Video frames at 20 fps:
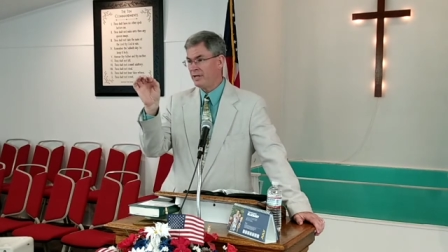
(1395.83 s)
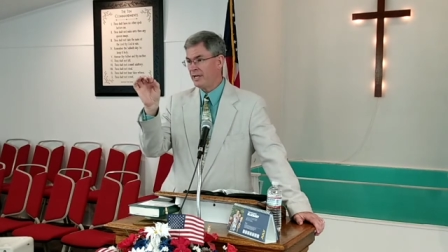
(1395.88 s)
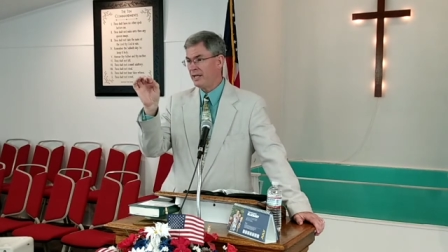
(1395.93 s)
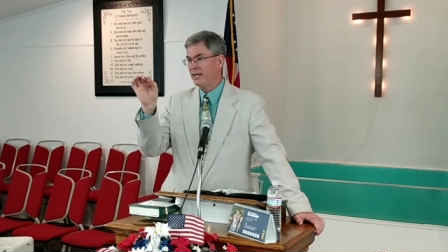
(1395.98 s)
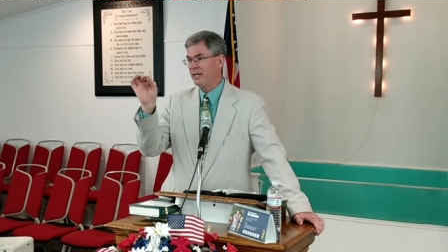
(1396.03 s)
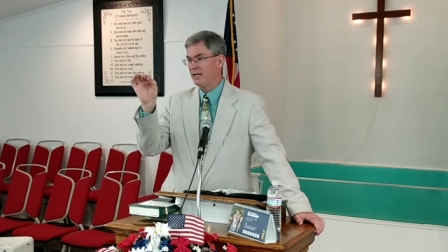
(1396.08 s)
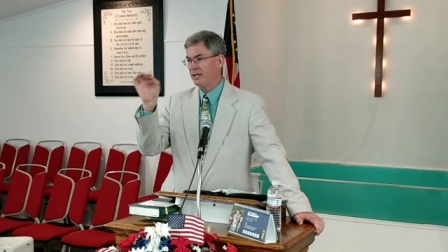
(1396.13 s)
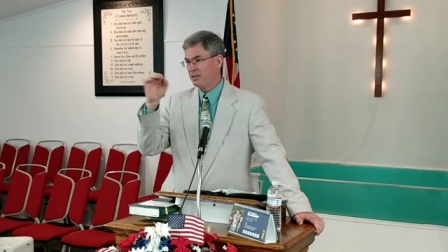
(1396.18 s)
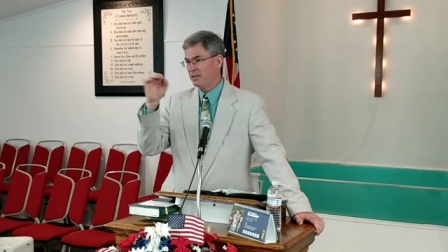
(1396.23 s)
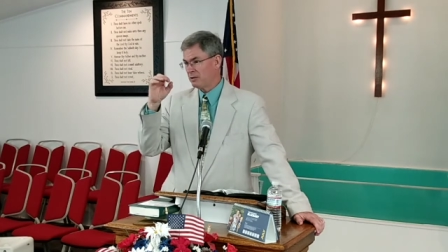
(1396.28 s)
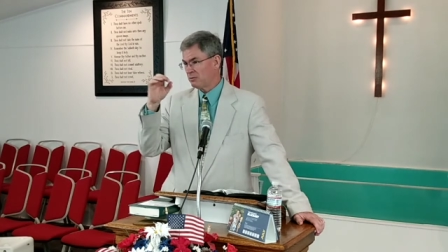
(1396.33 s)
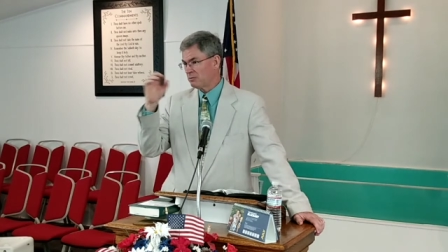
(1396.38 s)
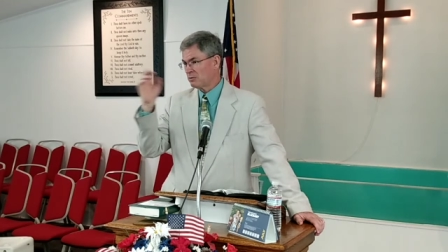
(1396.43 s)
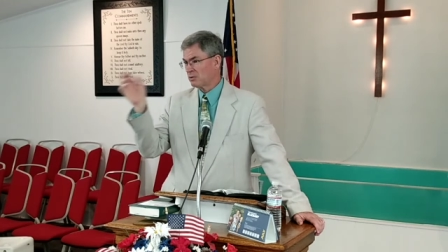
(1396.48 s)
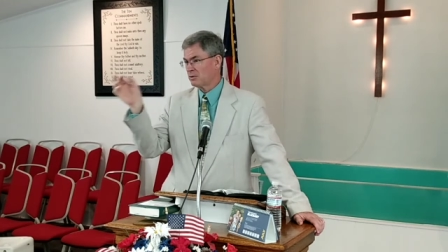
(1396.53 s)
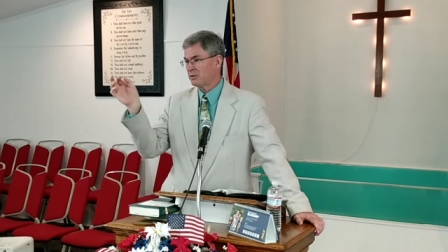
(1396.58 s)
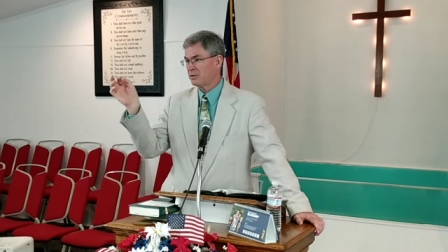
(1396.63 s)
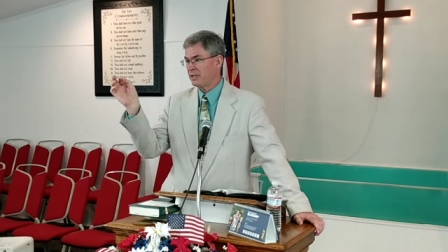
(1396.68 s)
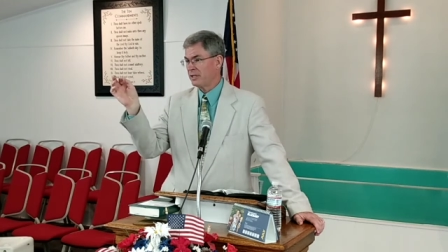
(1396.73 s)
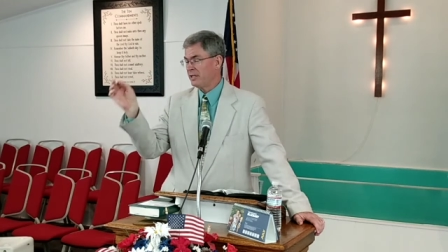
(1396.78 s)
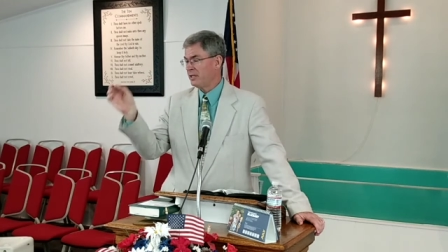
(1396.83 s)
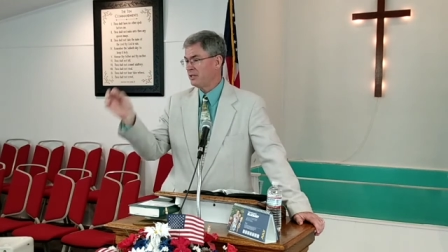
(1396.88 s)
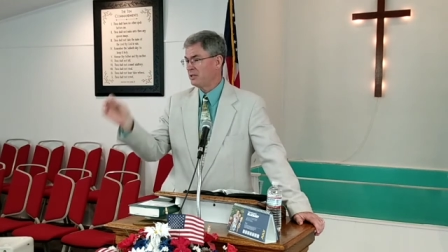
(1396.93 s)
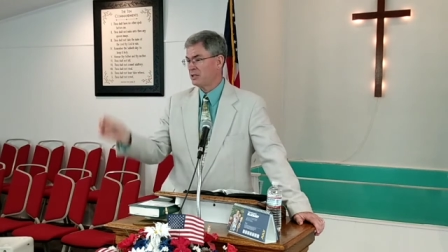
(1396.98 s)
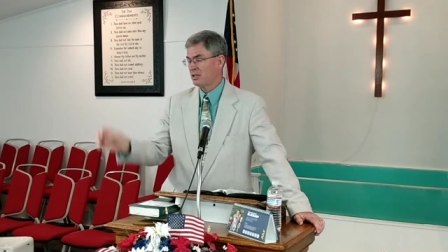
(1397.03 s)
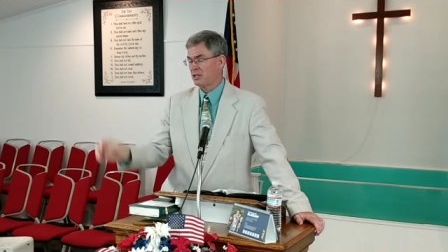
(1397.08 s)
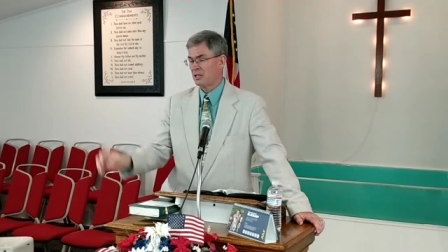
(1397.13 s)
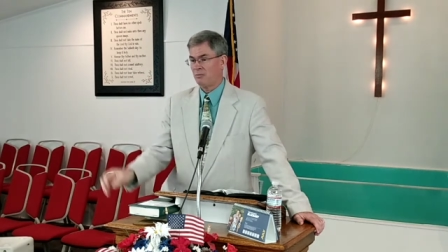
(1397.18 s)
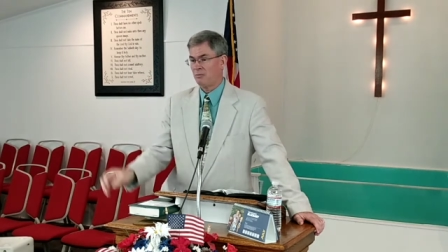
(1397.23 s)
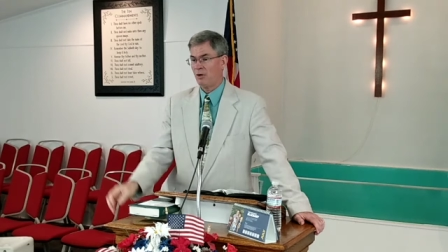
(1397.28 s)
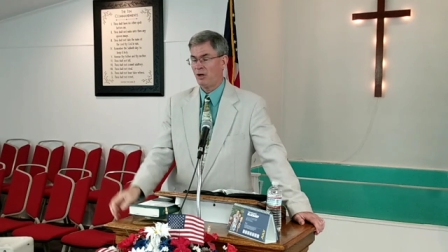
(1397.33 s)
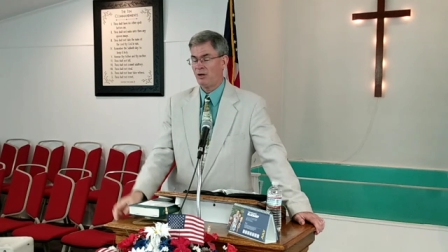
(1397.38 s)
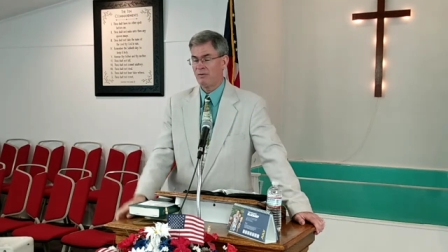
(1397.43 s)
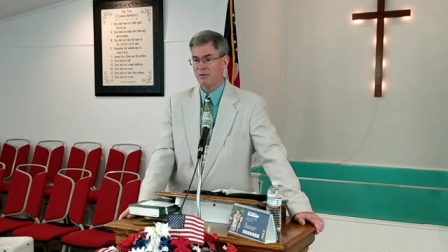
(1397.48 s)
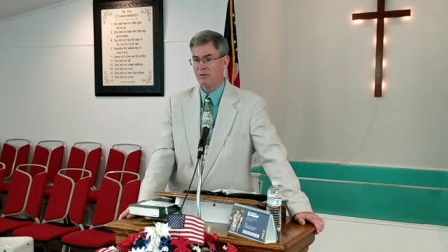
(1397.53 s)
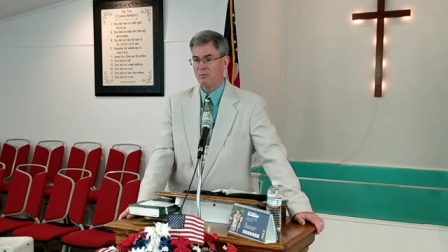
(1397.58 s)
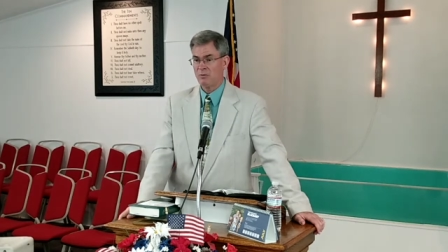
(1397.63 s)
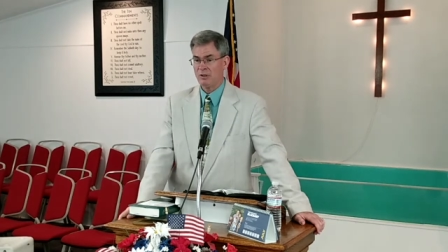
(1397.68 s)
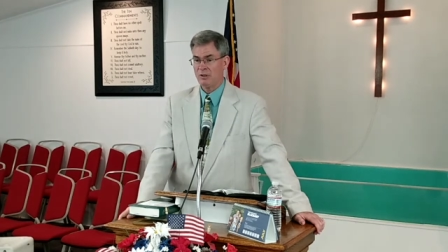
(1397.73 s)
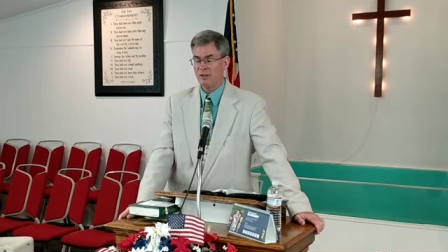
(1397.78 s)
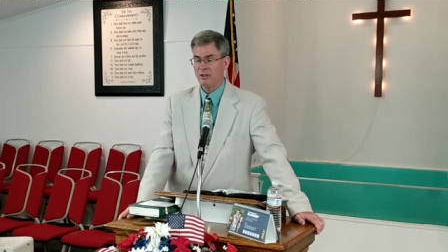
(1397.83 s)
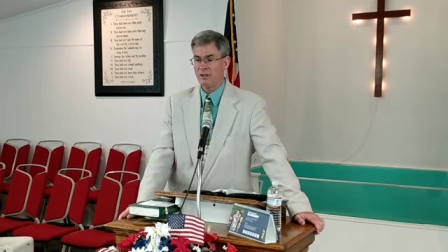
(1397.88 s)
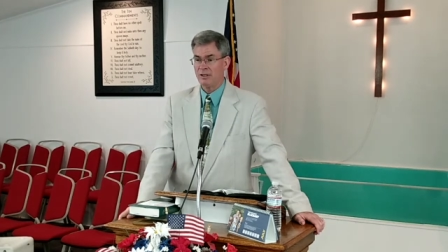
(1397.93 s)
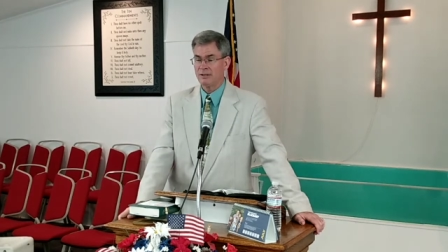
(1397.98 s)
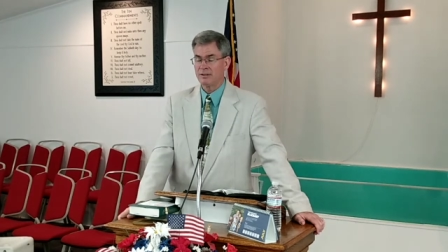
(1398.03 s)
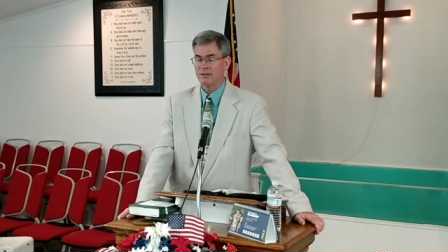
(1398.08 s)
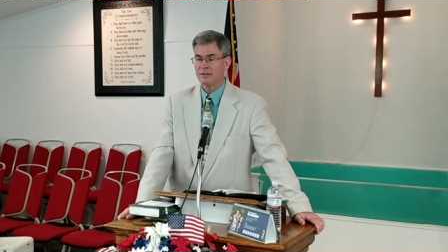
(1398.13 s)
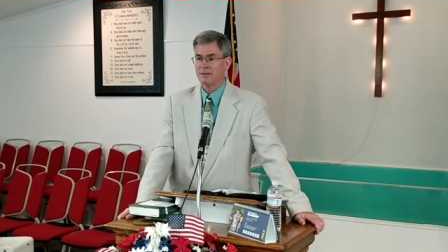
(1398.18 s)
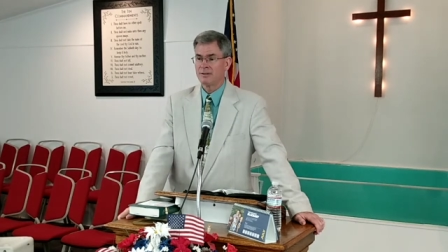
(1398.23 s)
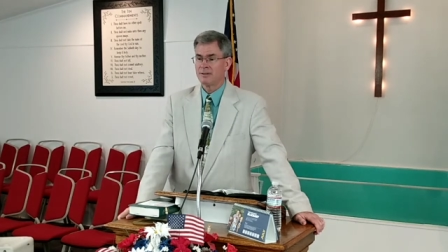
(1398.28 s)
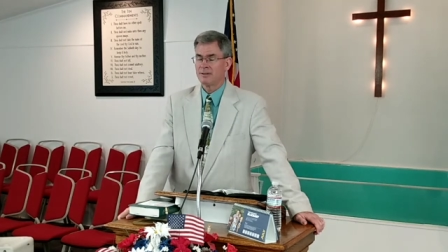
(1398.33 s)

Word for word: dead and were needing to come off and whatnot.